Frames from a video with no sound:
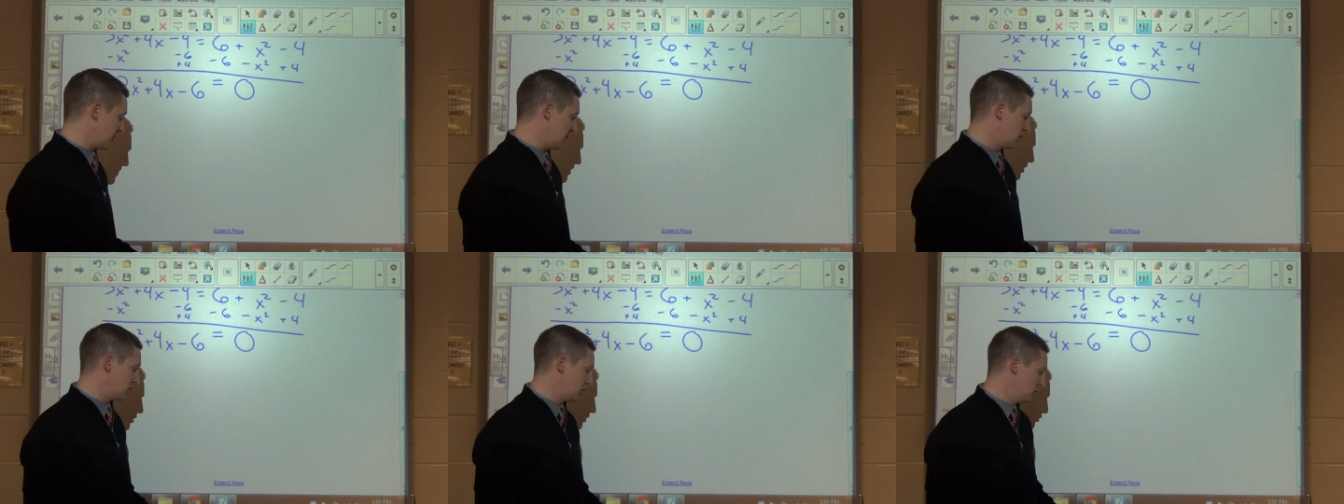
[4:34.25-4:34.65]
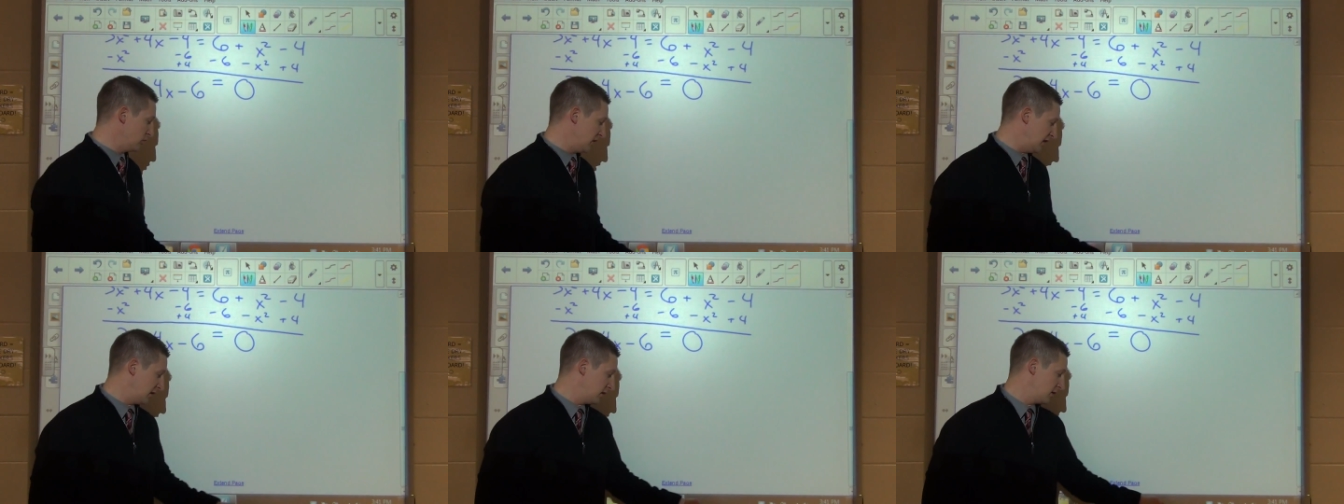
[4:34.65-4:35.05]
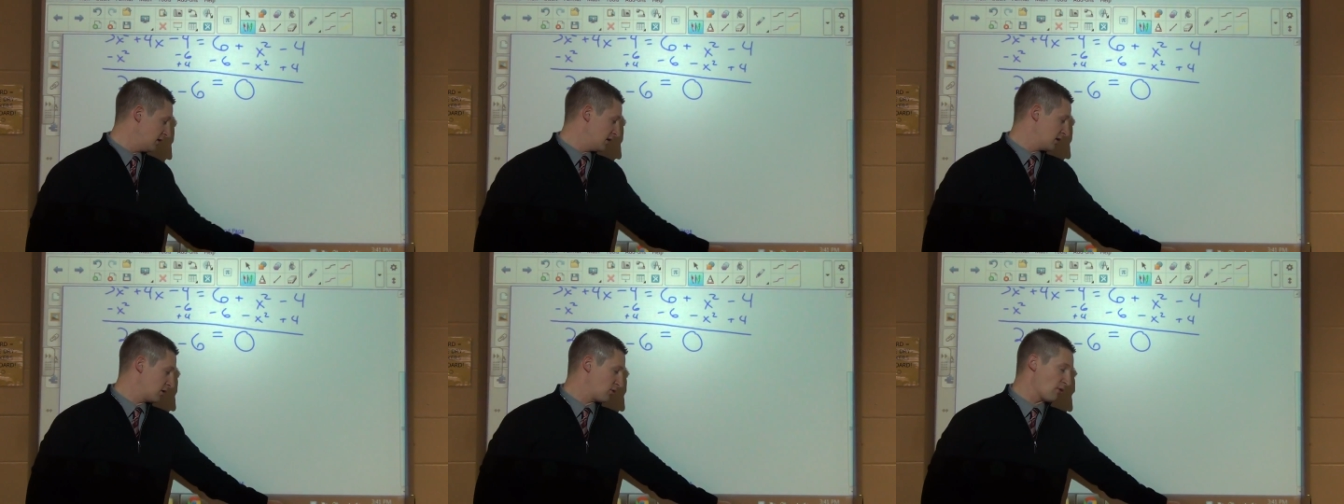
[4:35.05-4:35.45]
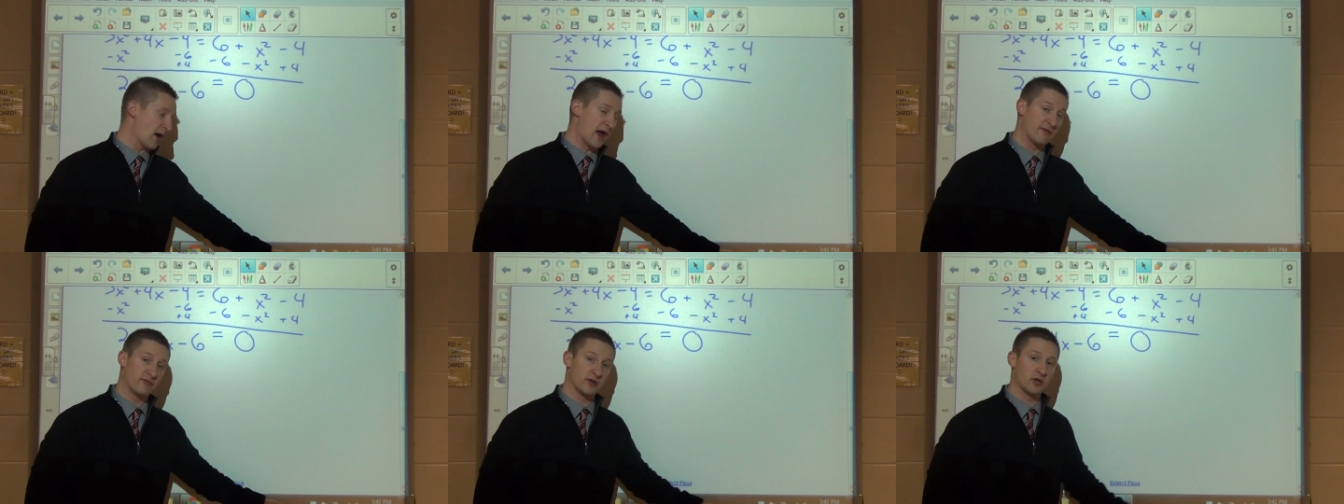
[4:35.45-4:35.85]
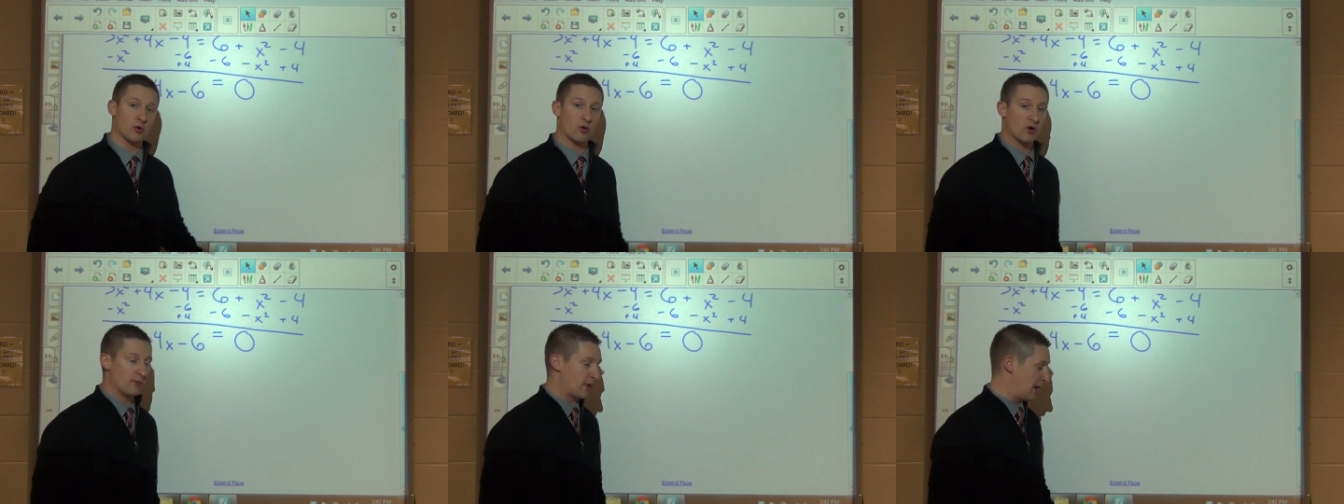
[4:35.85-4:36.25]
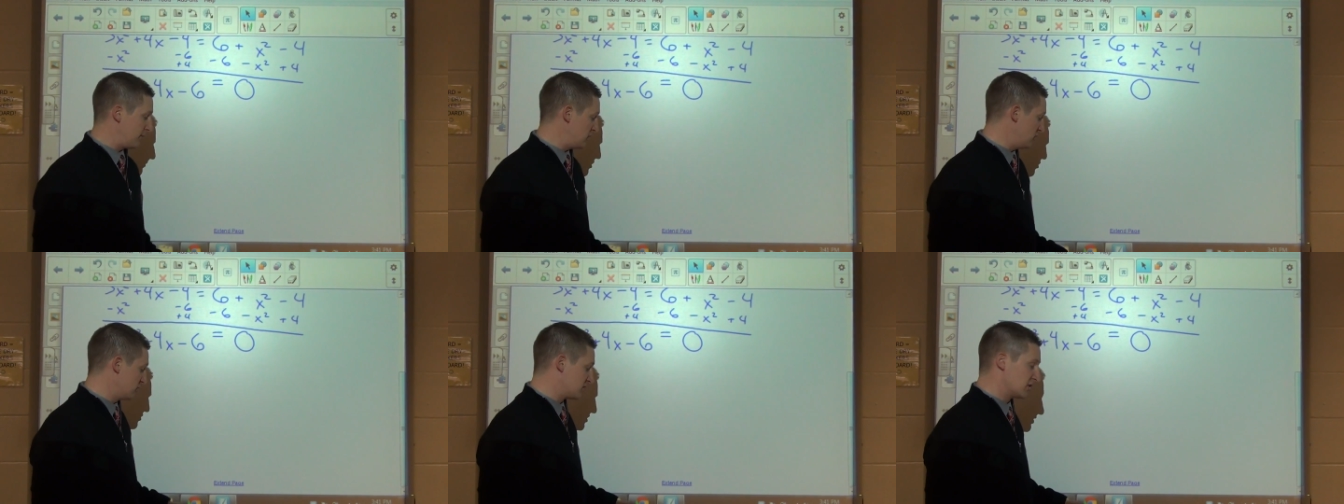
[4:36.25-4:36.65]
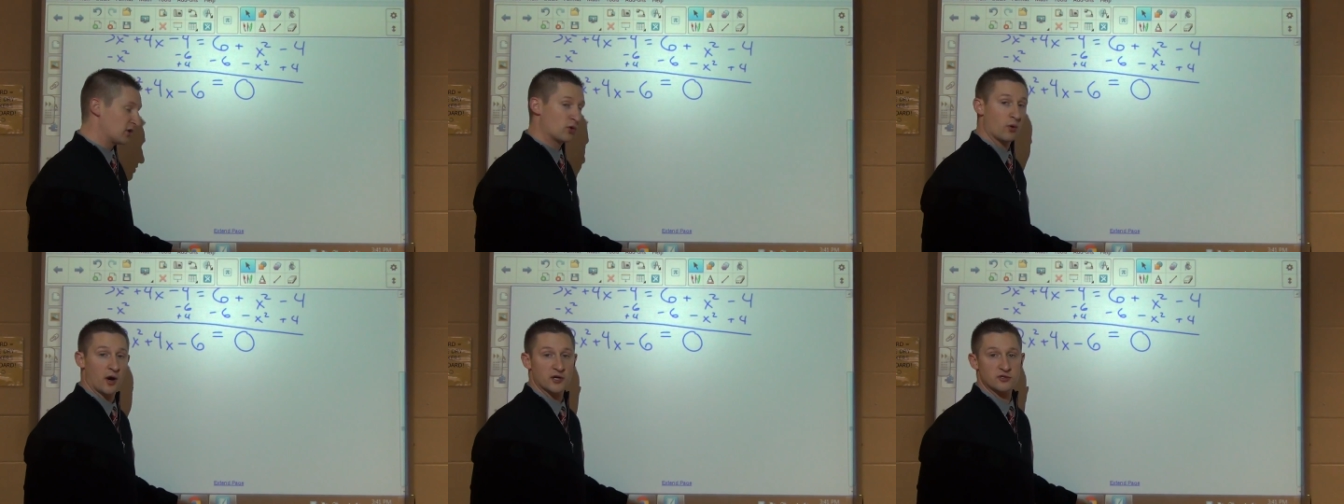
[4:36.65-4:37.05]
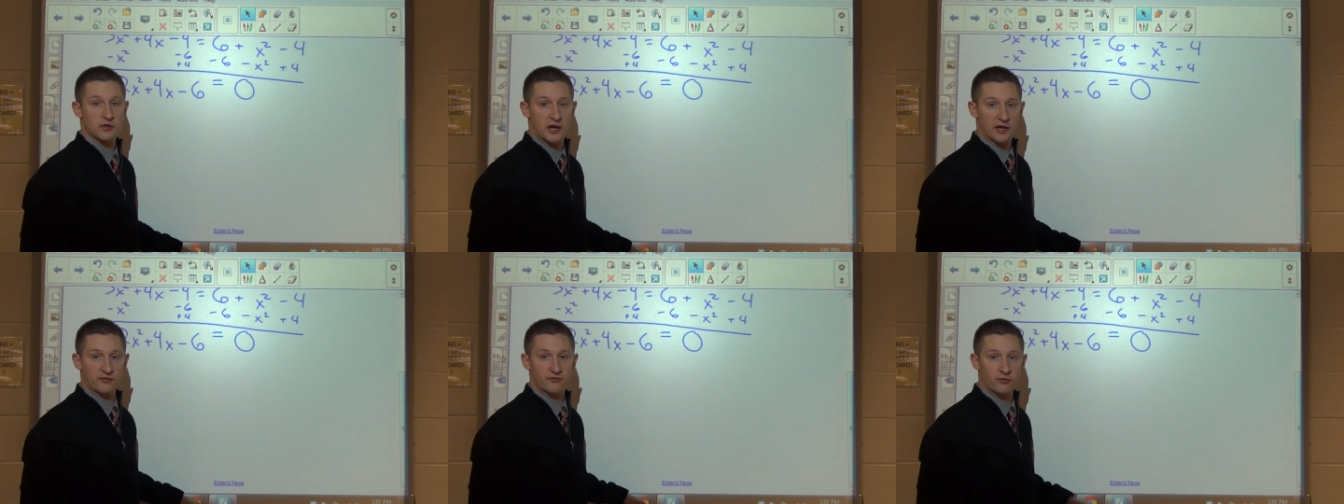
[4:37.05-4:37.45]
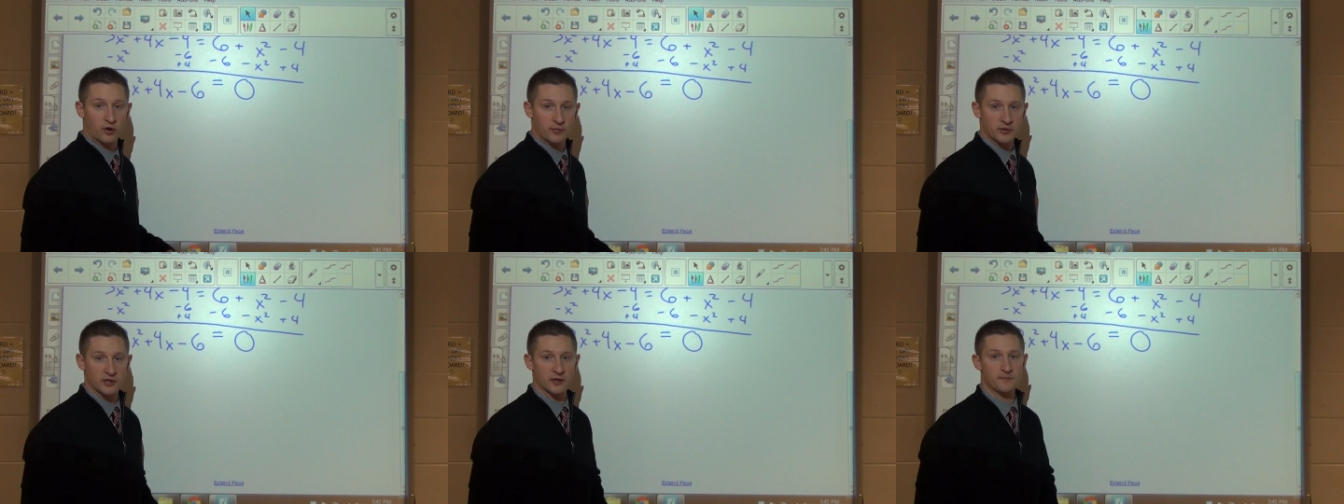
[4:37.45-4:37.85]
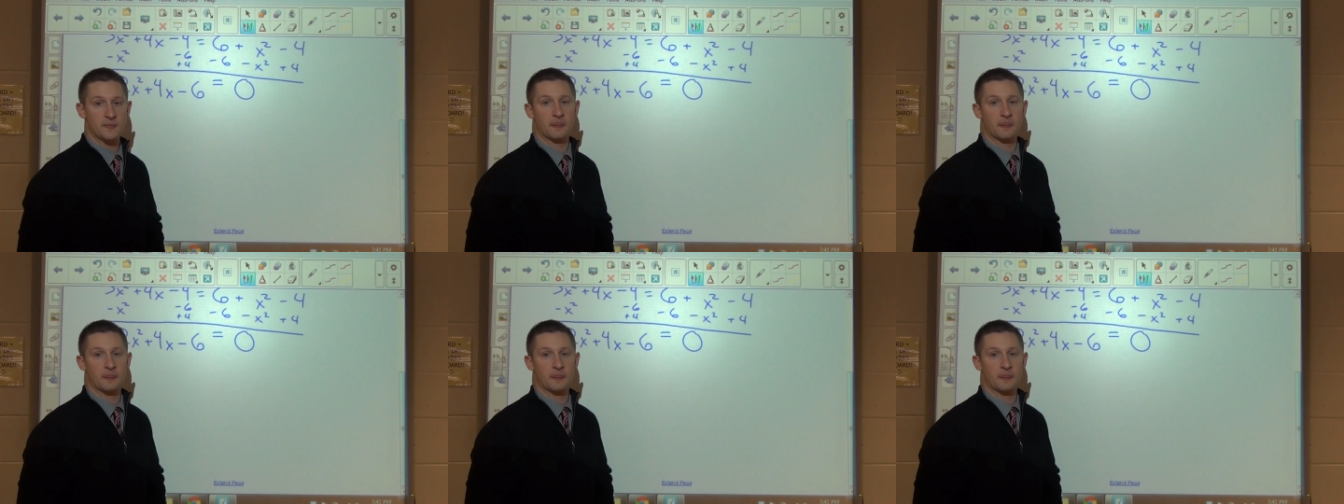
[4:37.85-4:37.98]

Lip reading: including graphing or maybe using the quadratic formula.